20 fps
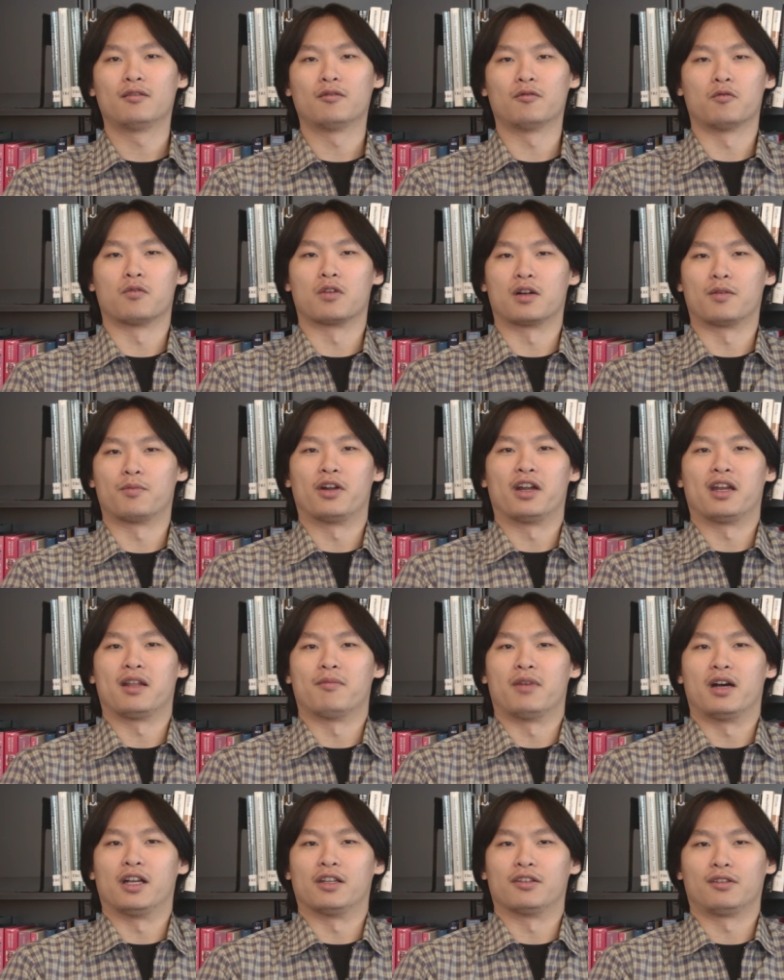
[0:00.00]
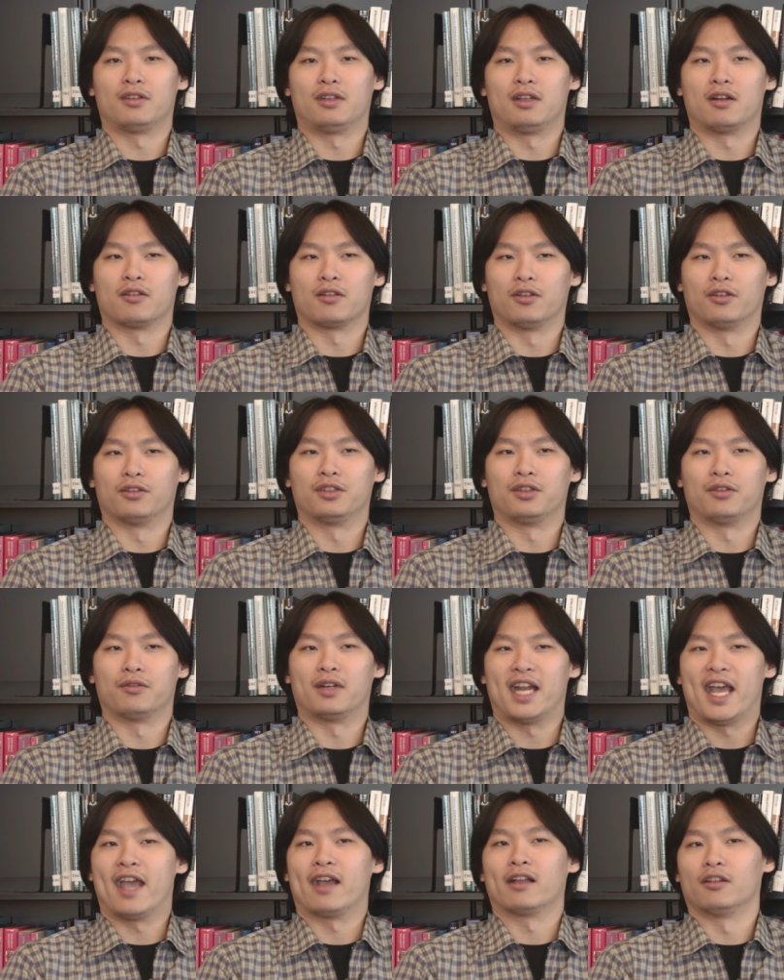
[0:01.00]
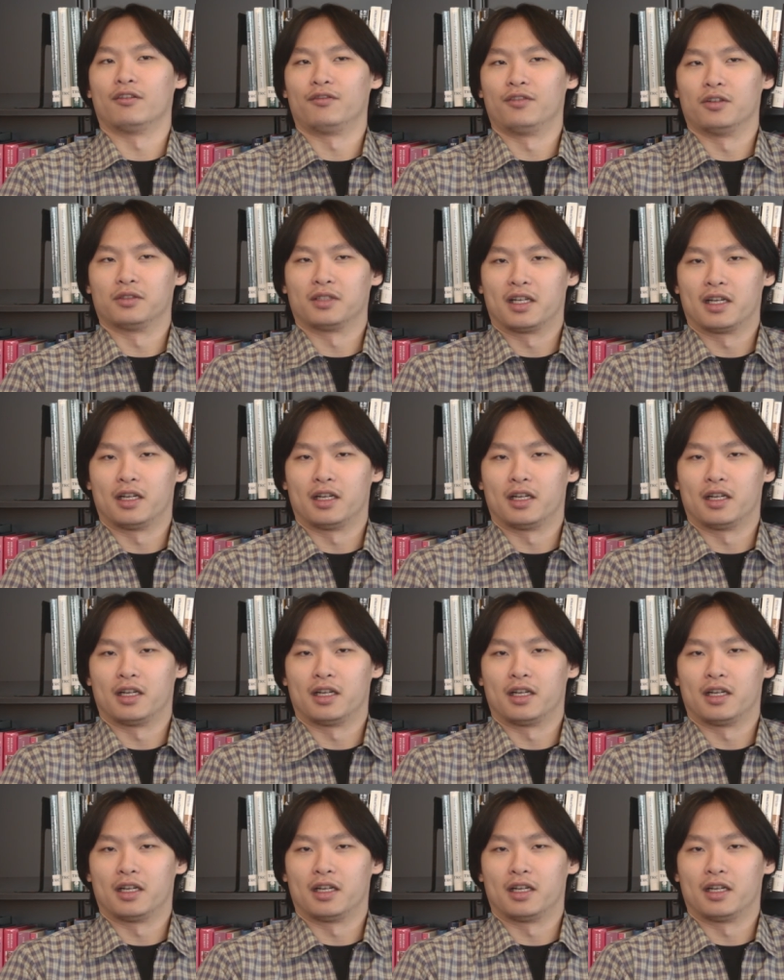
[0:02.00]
or pretty much you know go to an anglophone